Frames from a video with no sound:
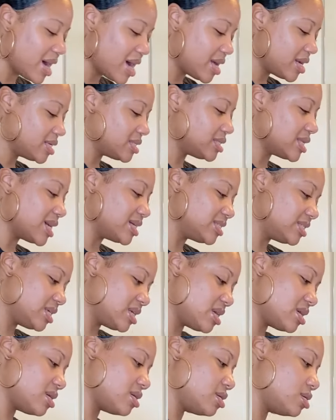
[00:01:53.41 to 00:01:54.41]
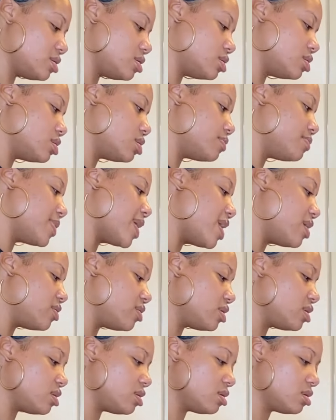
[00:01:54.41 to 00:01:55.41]
Anastasia
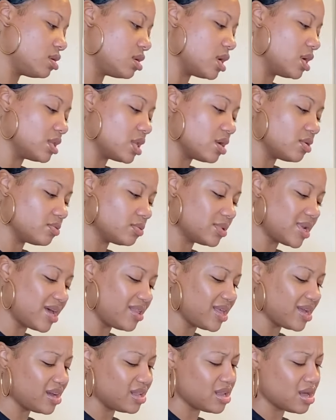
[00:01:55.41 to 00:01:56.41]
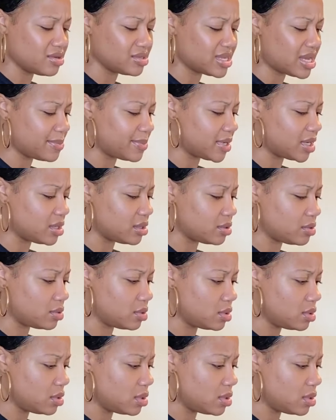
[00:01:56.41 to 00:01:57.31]
powder a long, not like a long time ago.